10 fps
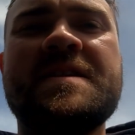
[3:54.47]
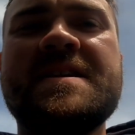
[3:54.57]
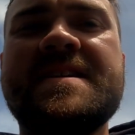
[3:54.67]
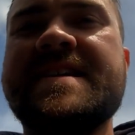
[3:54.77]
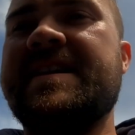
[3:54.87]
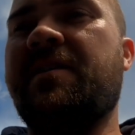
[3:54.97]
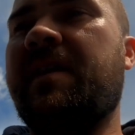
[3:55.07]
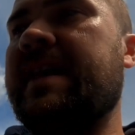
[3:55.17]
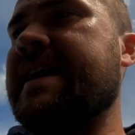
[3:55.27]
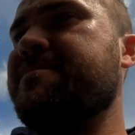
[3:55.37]
the
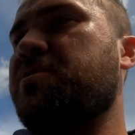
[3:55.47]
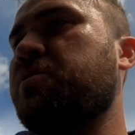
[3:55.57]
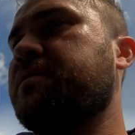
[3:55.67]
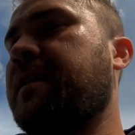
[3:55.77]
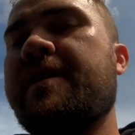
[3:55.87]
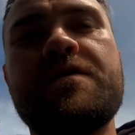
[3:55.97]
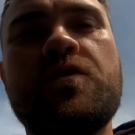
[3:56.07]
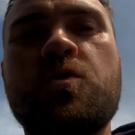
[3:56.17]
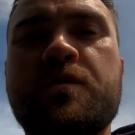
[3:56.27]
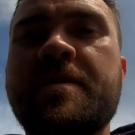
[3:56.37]
little airbox
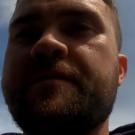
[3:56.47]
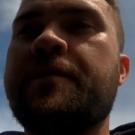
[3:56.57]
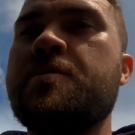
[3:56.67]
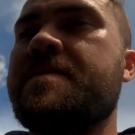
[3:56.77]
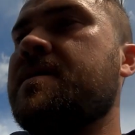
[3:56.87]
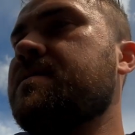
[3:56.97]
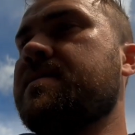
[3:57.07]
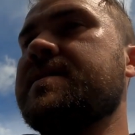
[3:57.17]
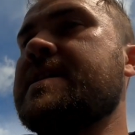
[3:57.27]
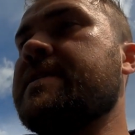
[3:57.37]
Torx bit faux pas,
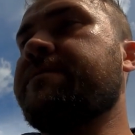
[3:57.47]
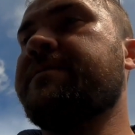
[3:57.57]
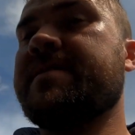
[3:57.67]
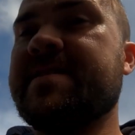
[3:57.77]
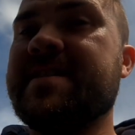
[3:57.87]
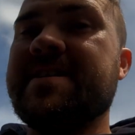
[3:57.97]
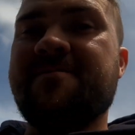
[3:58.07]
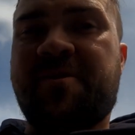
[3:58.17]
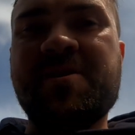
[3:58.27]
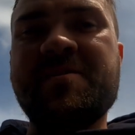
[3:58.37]
I have
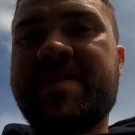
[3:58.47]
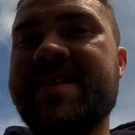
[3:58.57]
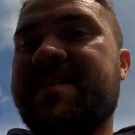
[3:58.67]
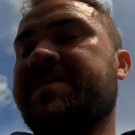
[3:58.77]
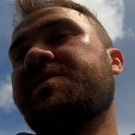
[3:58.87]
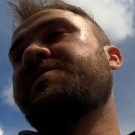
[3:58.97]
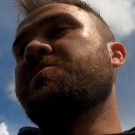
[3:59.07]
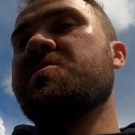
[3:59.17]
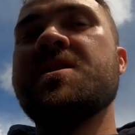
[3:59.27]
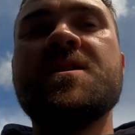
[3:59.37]
retrieved it, as you
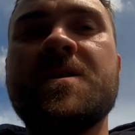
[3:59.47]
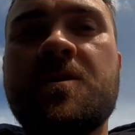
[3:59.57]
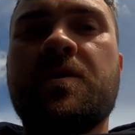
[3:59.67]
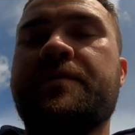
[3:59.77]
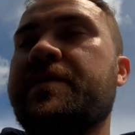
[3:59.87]
saw, got the